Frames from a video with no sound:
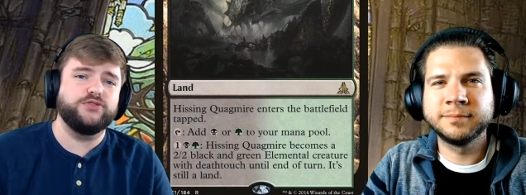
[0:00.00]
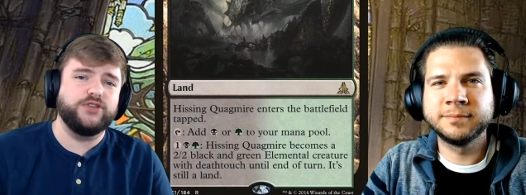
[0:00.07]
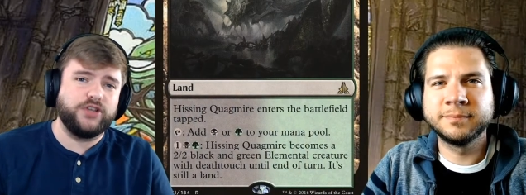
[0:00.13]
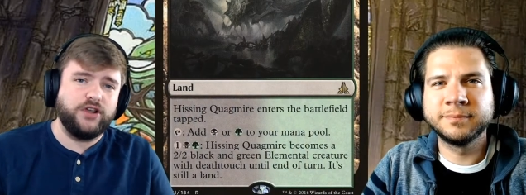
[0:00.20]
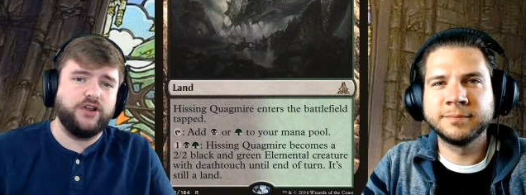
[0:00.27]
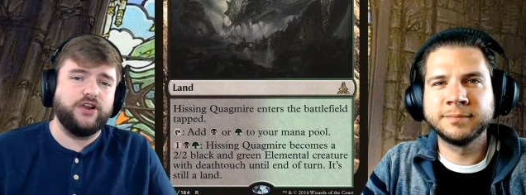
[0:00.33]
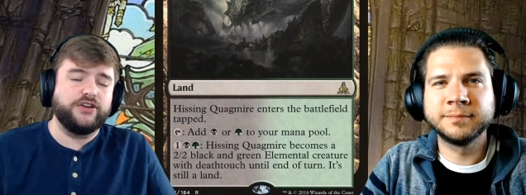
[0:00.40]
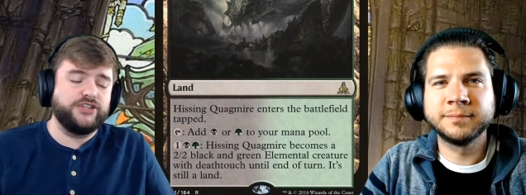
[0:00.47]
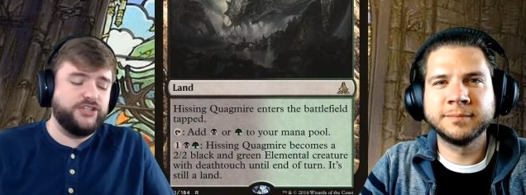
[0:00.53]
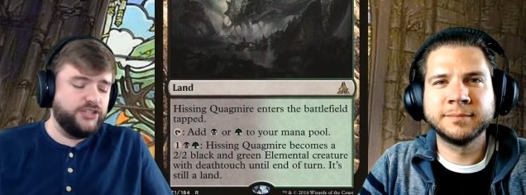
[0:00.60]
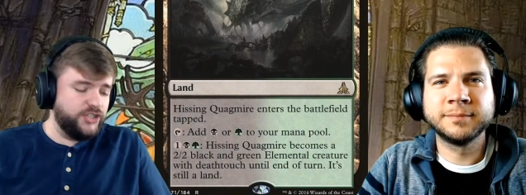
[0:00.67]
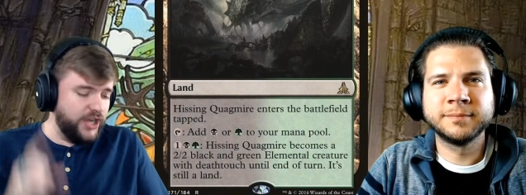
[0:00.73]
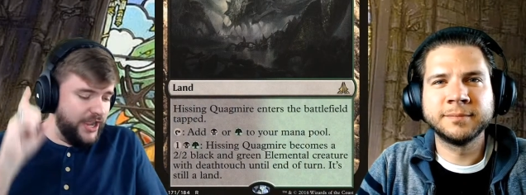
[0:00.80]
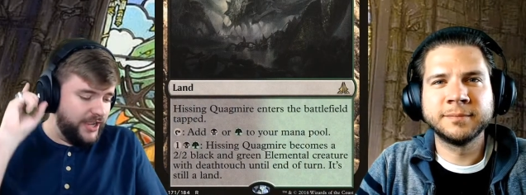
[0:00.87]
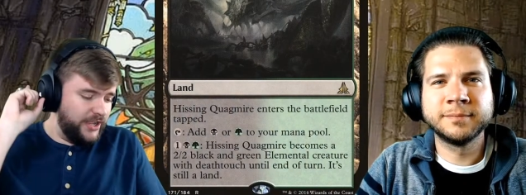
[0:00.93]
Speaker 1: cards.
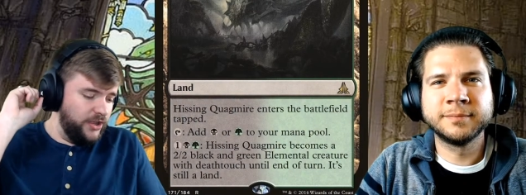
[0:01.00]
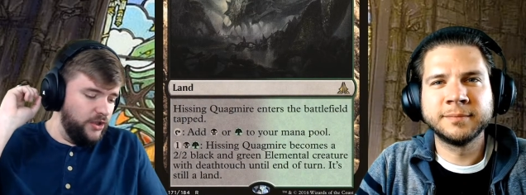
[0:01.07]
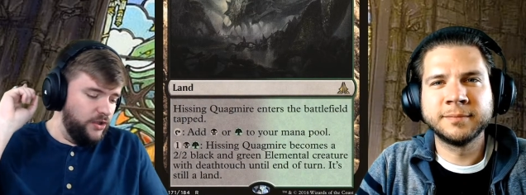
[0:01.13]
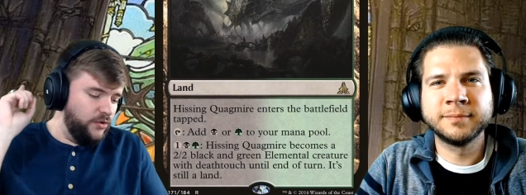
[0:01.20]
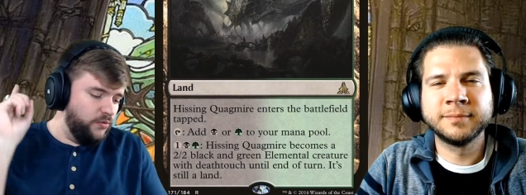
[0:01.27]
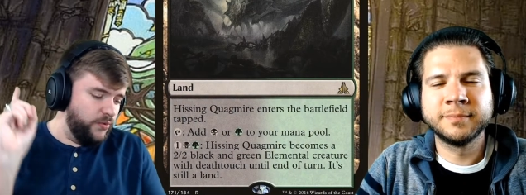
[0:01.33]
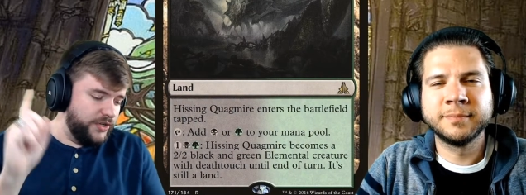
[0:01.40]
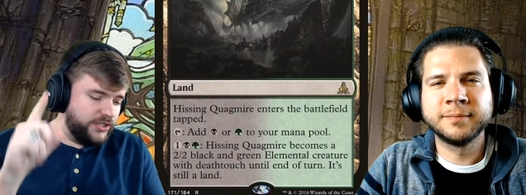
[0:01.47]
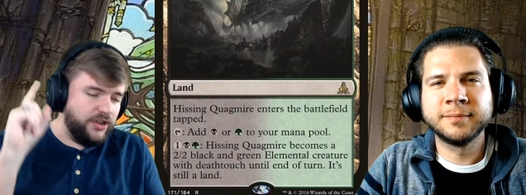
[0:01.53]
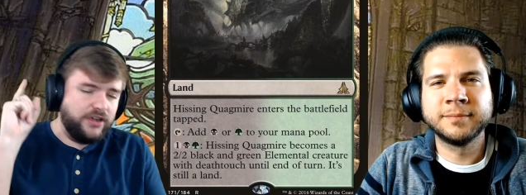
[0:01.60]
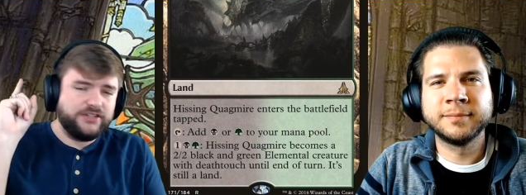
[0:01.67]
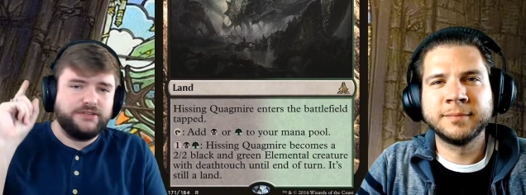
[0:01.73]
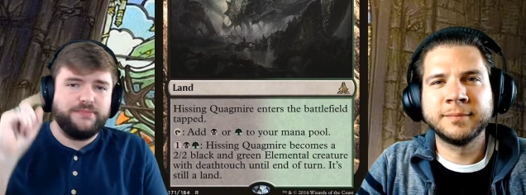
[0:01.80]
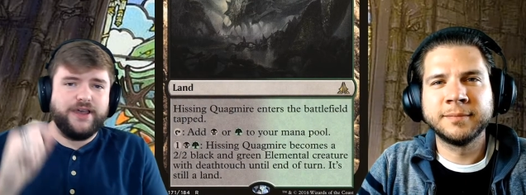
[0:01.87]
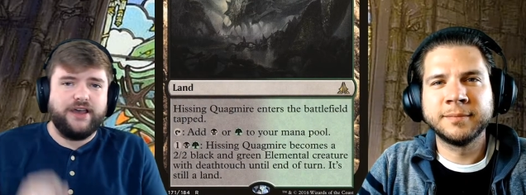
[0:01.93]
Jake, we
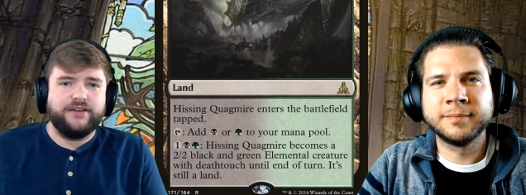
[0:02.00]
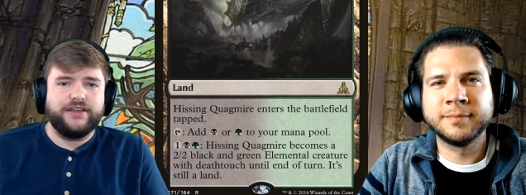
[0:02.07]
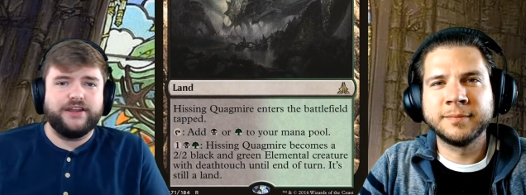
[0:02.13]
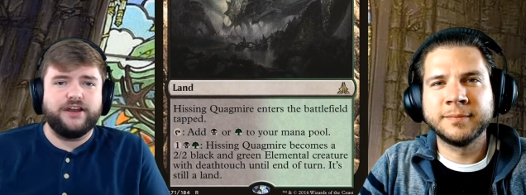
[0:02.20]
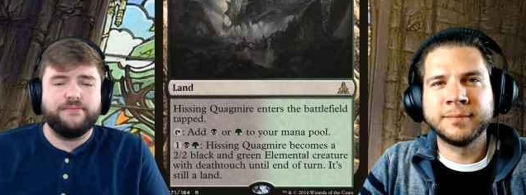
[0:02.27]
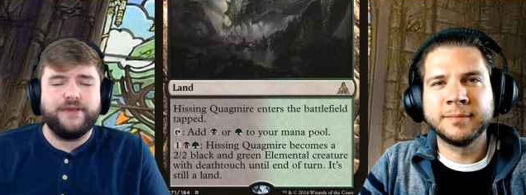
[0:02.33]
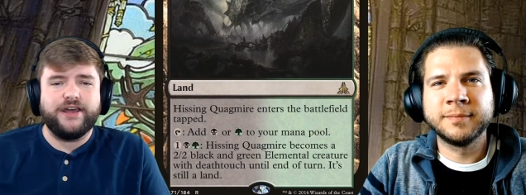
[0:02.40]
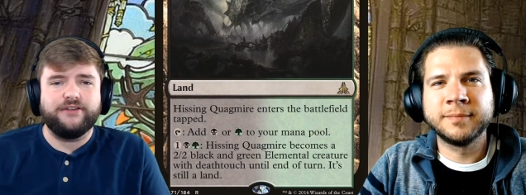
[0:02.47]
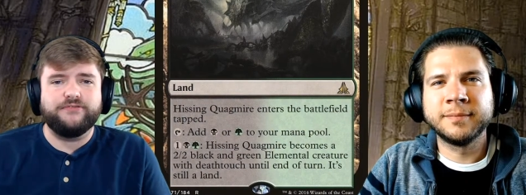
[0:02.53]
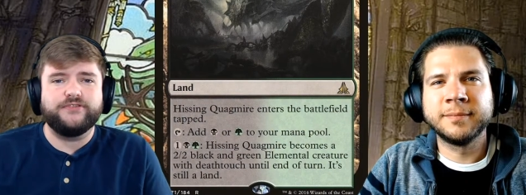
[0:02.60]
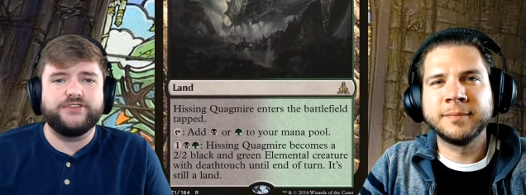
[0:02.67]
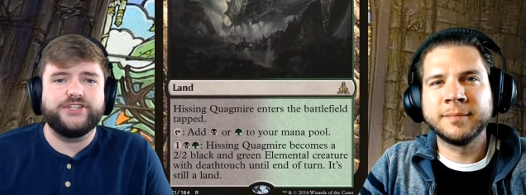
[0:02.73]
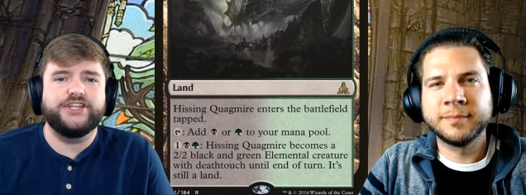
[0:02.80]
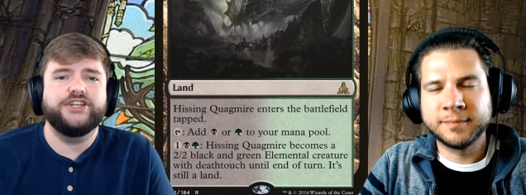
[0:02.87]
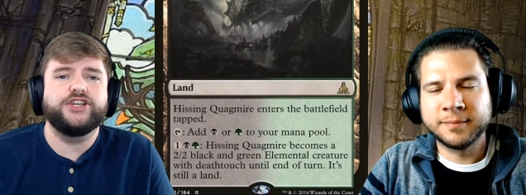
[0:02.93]
talked about in our Battle for
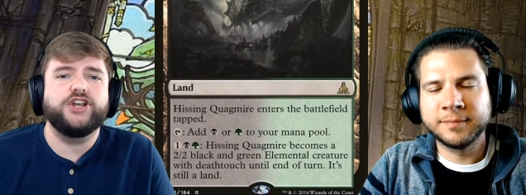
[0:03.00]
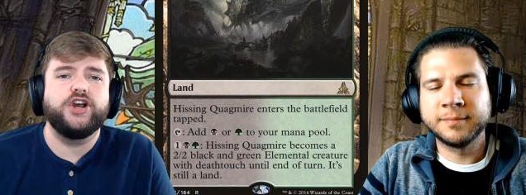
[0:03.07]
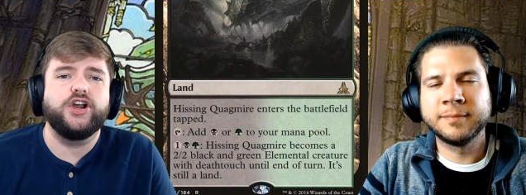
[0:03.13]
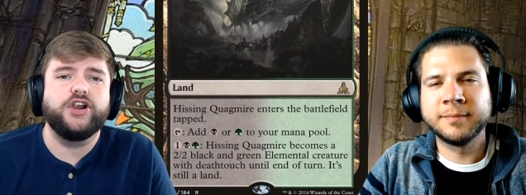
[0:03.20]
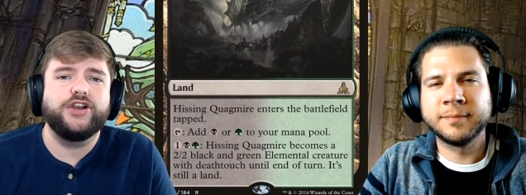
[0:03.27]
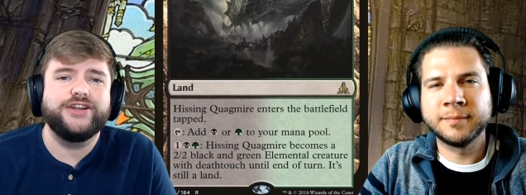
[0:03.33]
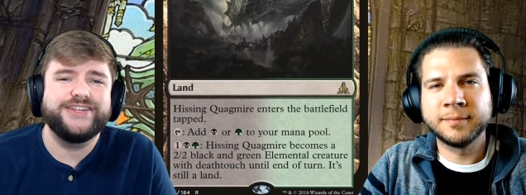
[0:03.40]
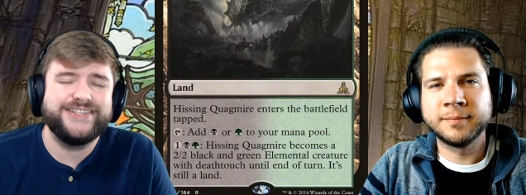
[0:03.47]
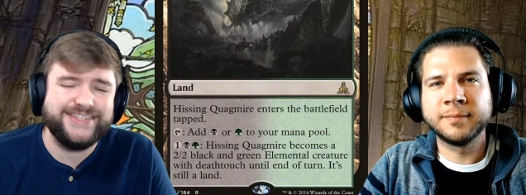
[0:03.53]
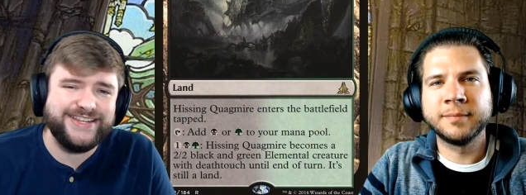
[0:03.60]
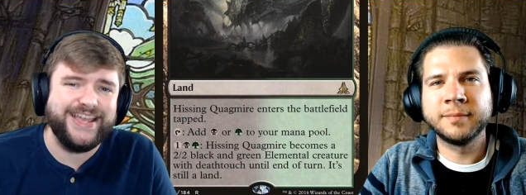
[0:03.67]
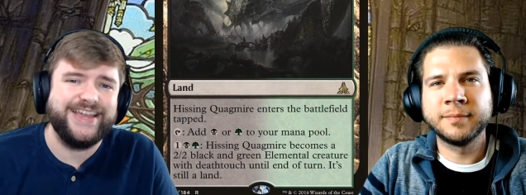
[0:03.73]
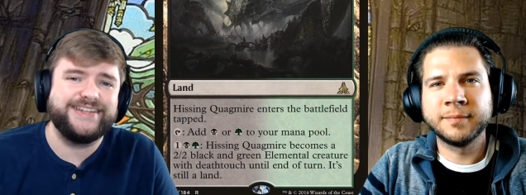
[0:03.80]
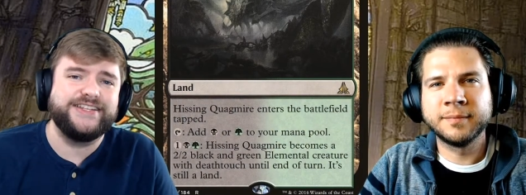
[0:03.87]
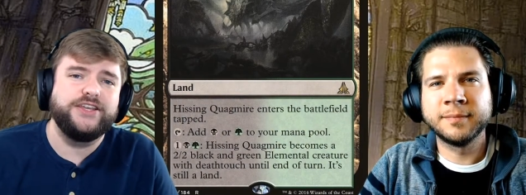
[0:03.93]
Zendikar
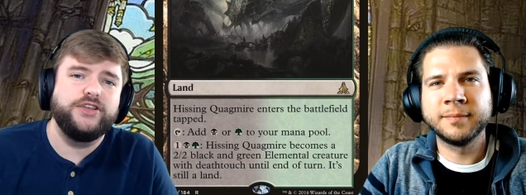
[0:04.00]
set